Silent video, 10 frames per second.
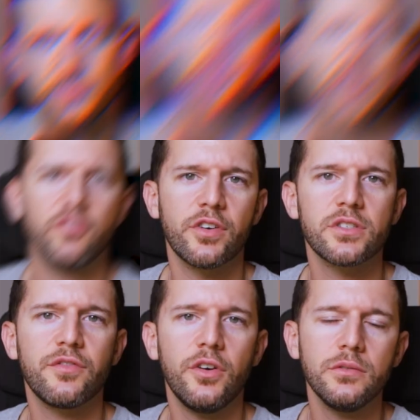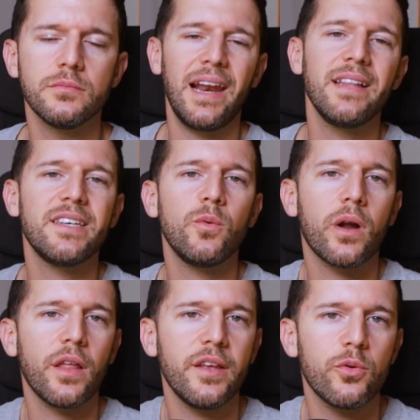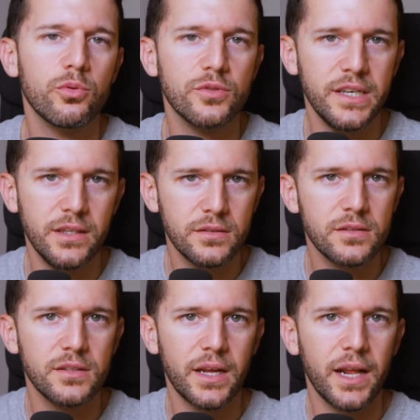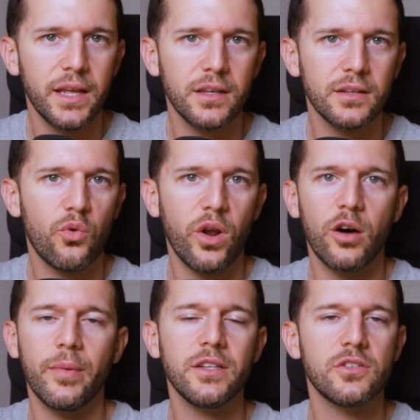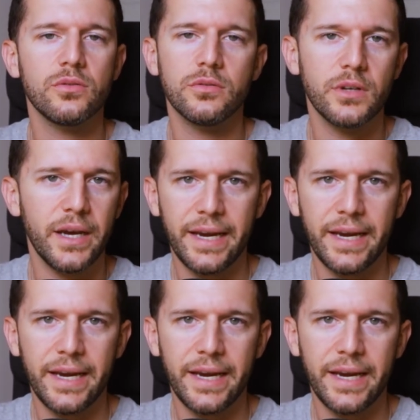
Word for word: Okay, first of all, let's see what are the routines that I recommend to